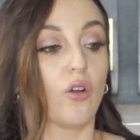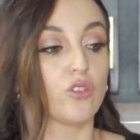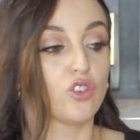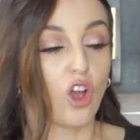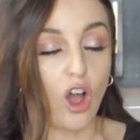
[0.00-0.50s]

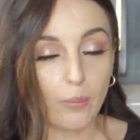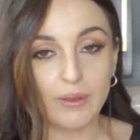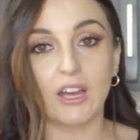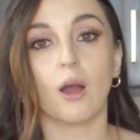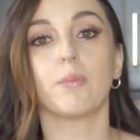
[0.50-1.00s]

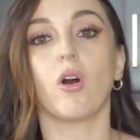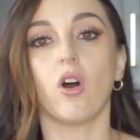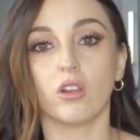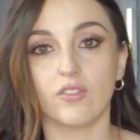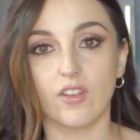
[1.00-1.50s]
Chopping up
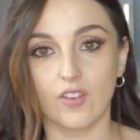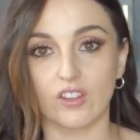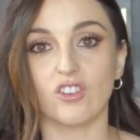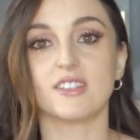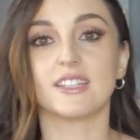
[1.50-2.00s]
all of the
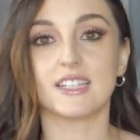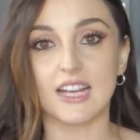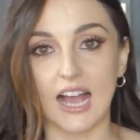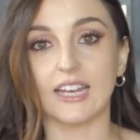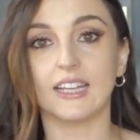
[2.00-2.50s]
veggies into
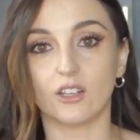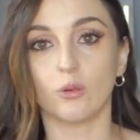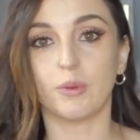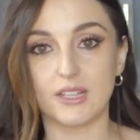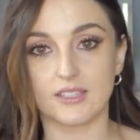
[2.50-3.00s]
tiny little
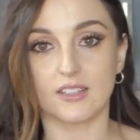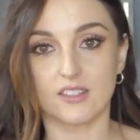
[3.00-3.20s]
pieces.